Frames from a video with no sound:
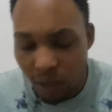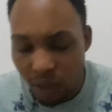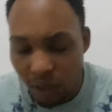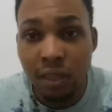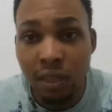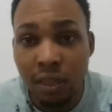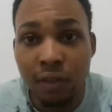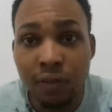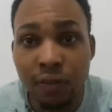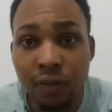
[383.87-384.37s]

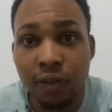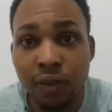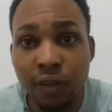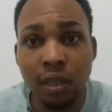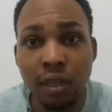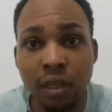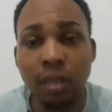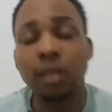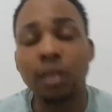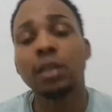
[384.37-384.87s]

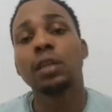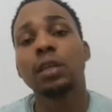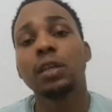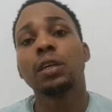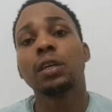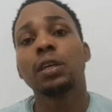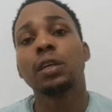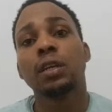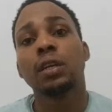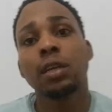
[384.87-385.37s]
differently,
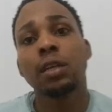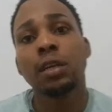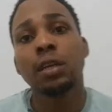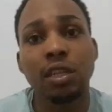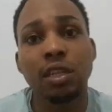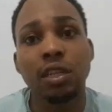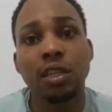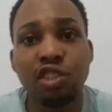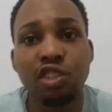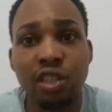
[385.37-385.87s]
the
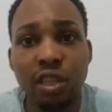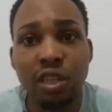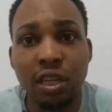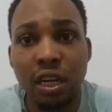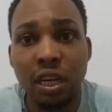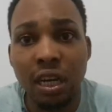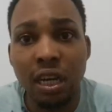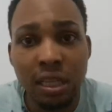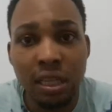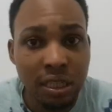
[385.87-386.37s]
3
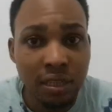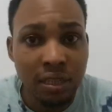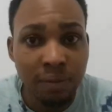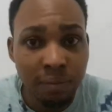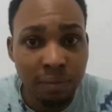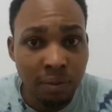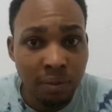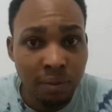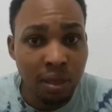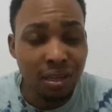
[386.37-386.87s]
artists them,
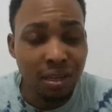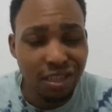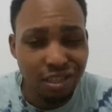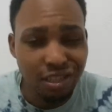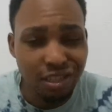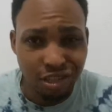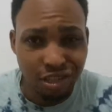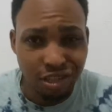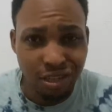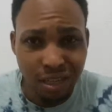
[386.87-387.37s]
but the
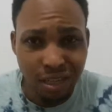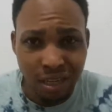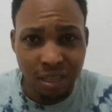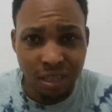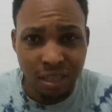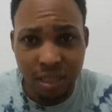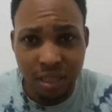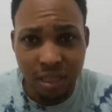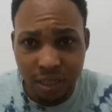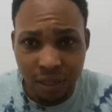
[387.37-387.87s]
3
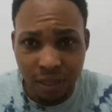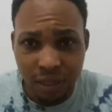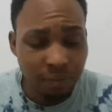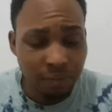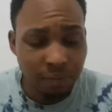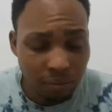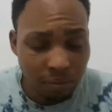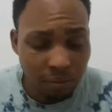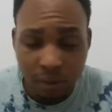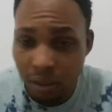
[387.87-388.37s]
artists them
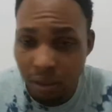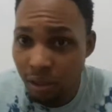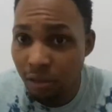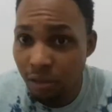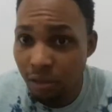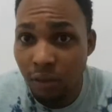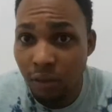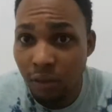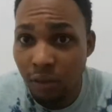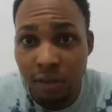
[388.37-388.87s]

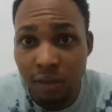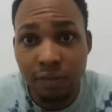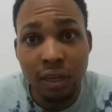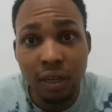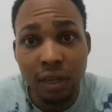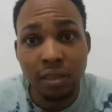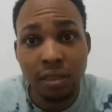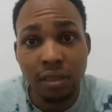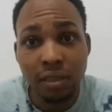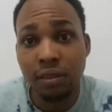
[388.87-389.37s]

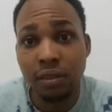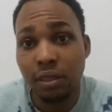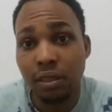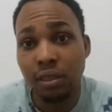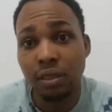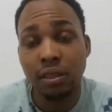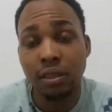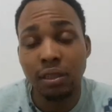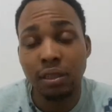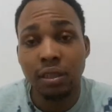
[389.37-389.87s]
relevant.
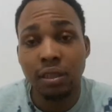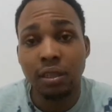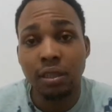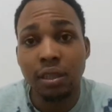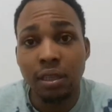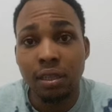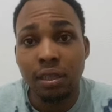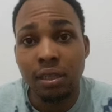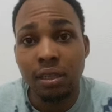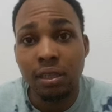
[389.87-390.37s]

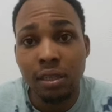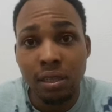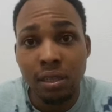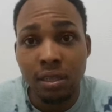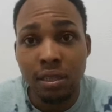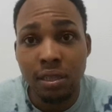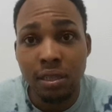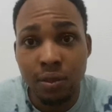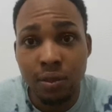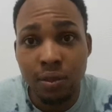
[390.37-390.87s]

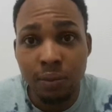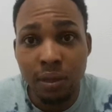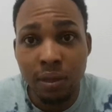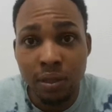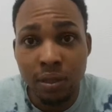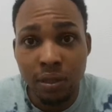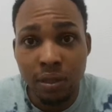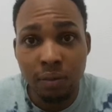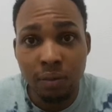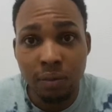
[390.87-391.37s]
It's what I
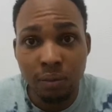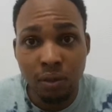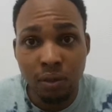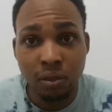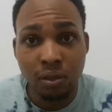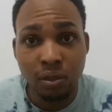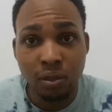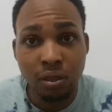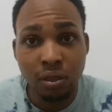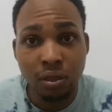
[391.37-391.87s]
say,
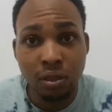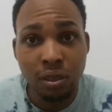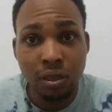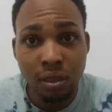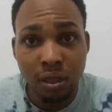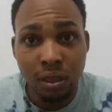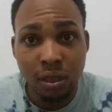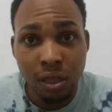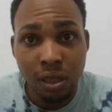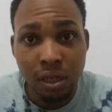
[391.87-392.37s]
but
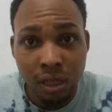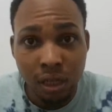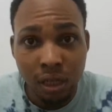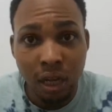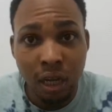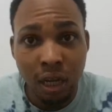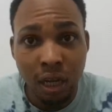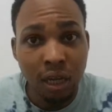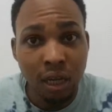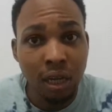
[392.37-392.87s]

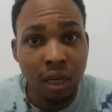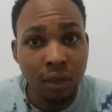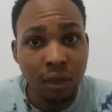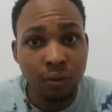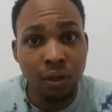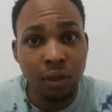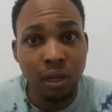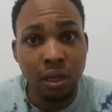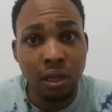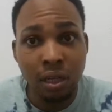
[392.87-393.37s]
Alkaline
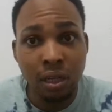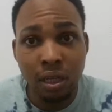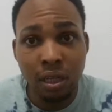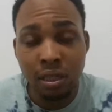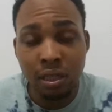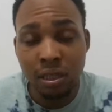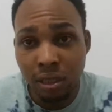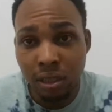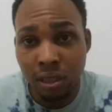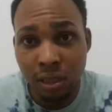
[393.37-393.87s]
would get
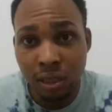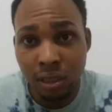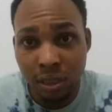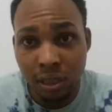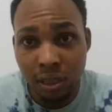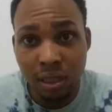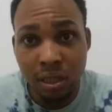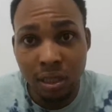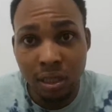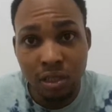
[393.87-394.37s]

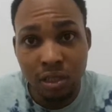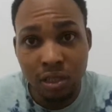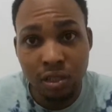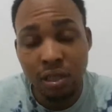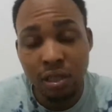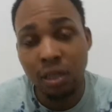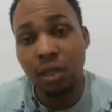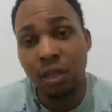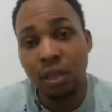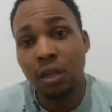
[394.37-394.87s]
the niche
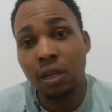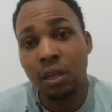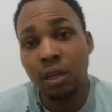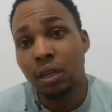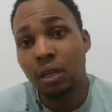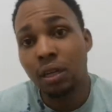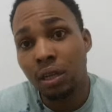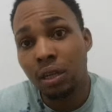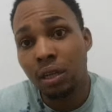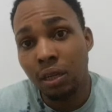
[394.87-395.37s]

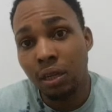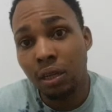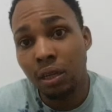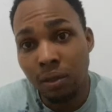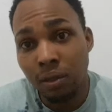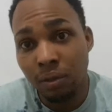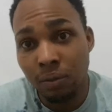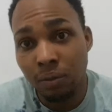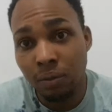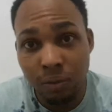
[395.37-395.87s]

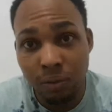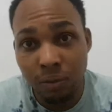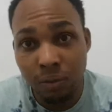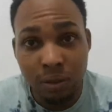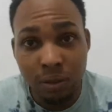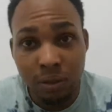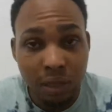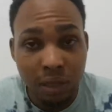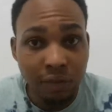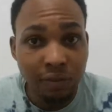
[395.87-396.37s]

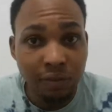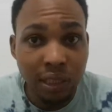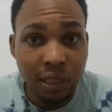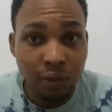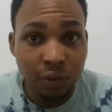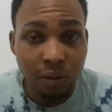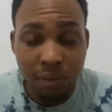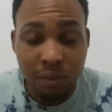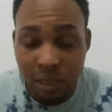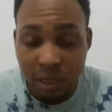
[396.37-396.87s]
with everything
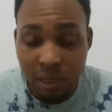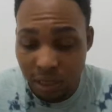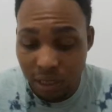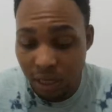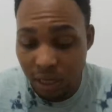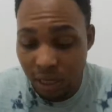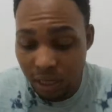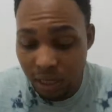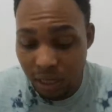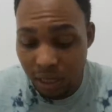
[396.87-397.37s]
will
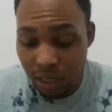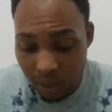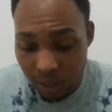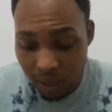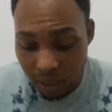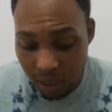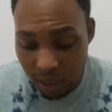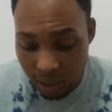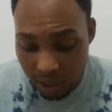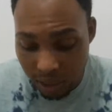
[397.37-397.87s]
basically go on
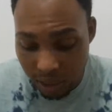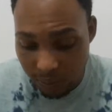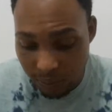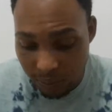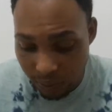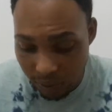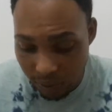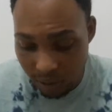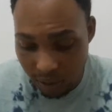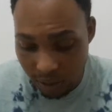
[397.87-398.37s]
at this
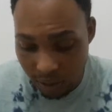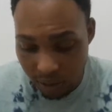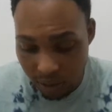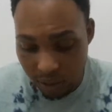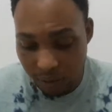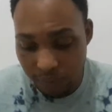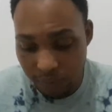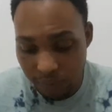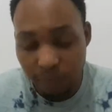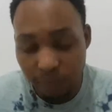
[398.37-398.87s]
point.
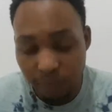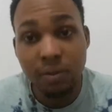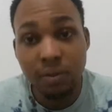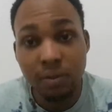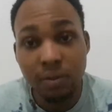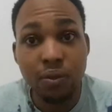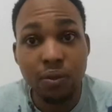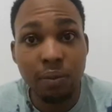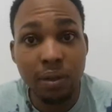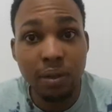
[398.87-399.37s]
It's
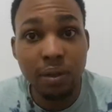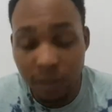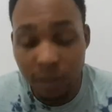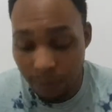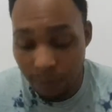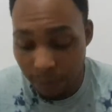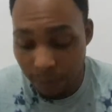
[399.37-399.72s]
what I say.